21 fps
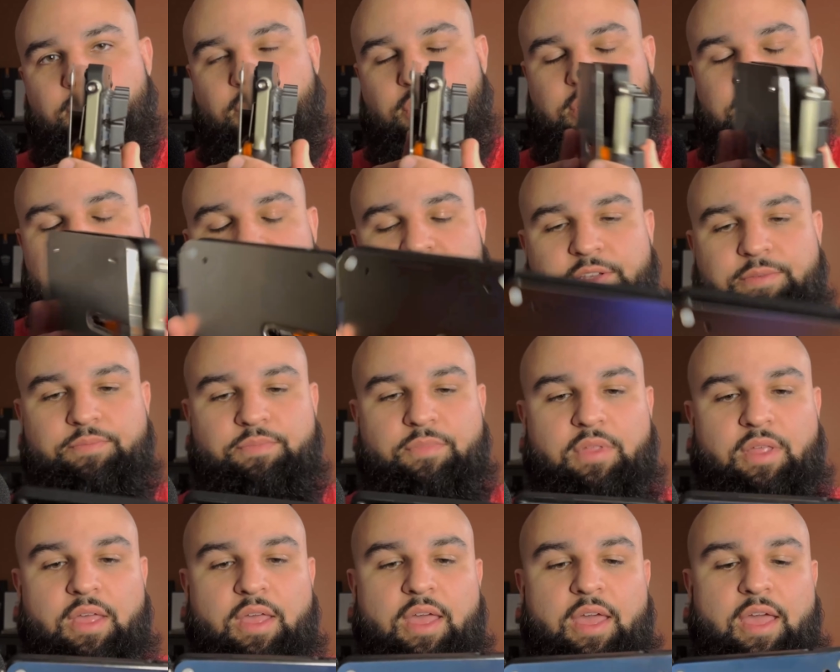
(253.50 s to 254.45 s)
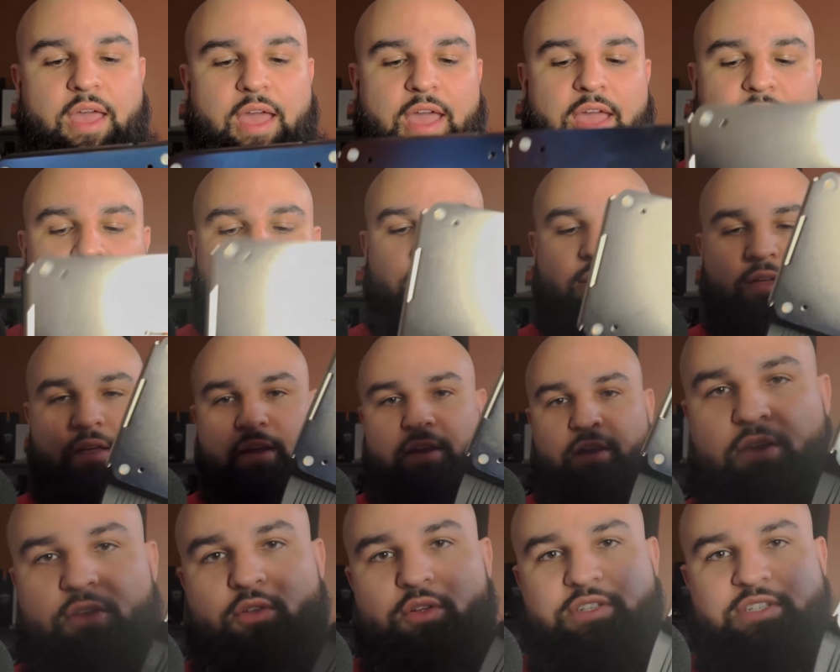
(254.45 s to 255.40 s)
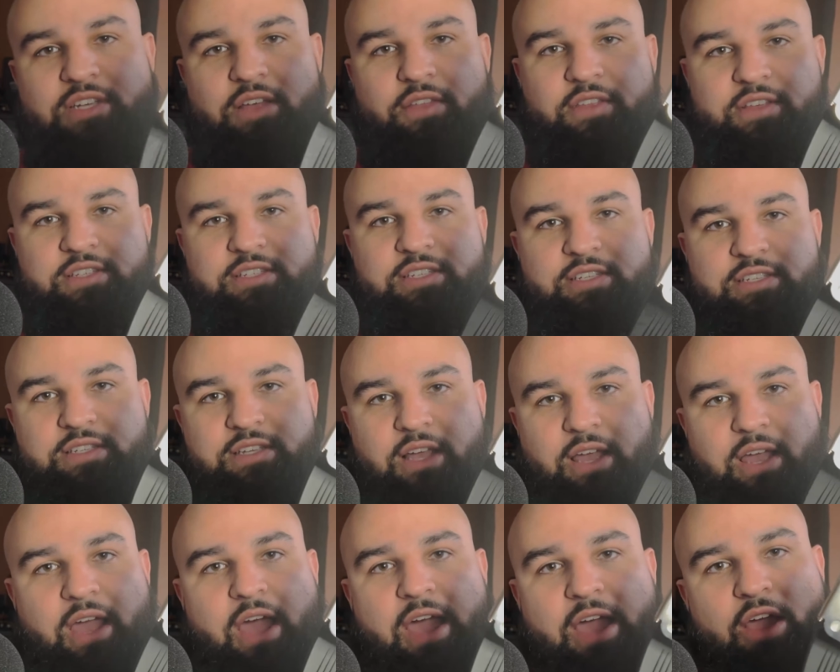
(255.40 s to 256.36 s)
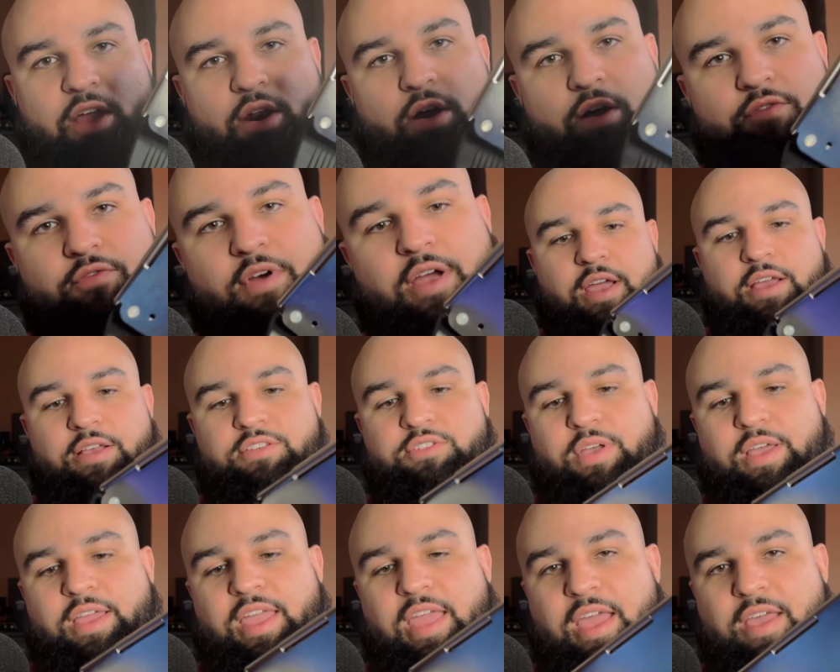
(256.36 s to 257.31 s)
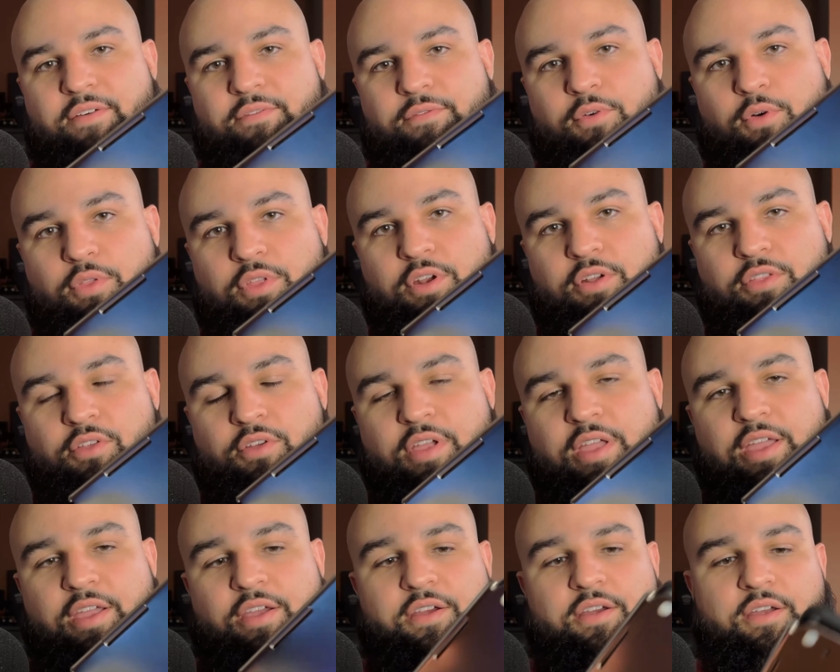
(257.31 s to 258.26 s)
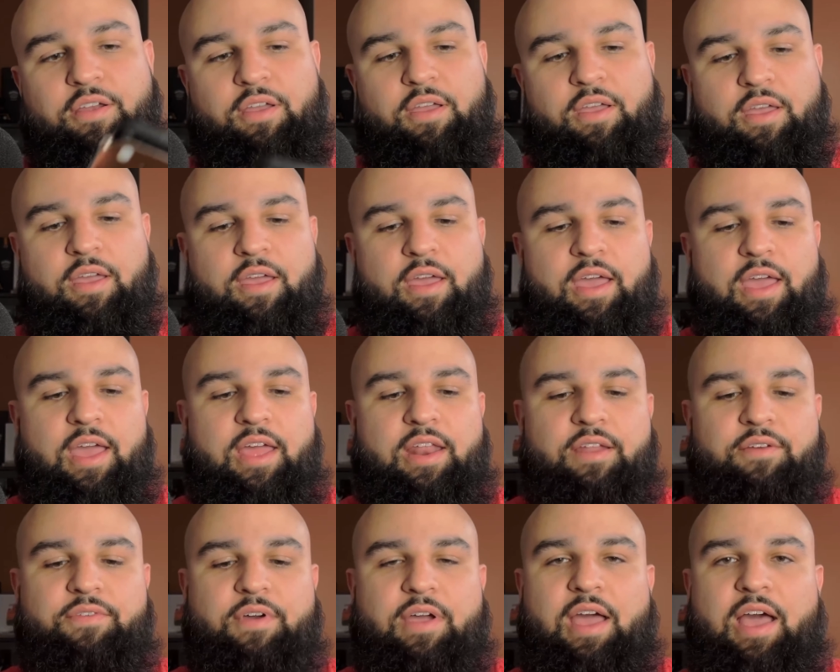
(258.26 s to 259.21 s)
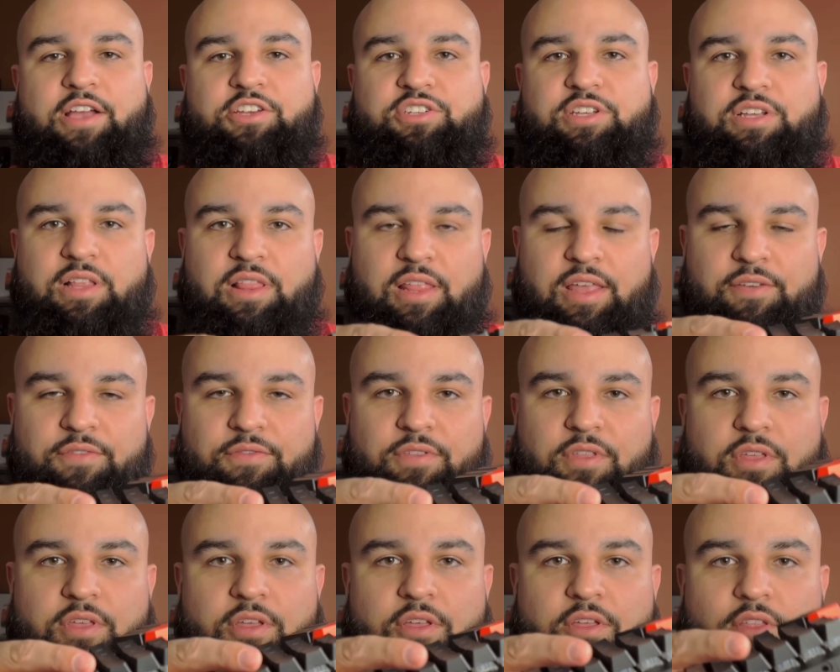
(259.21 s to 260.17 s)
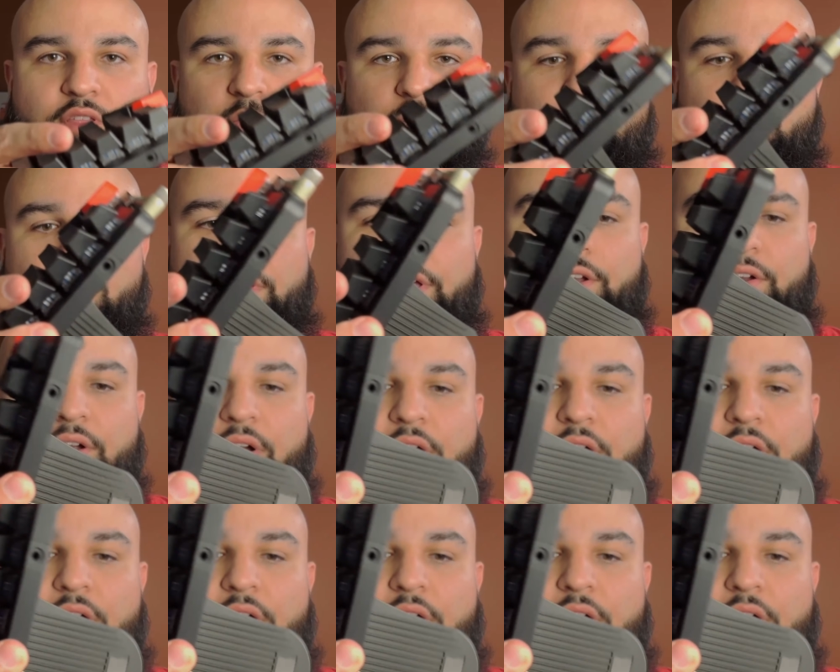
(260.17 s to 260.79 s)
you can see, and you'll notice how this is like hanging off, right? So I can't fold it under here. And if I actually lift the Moonlander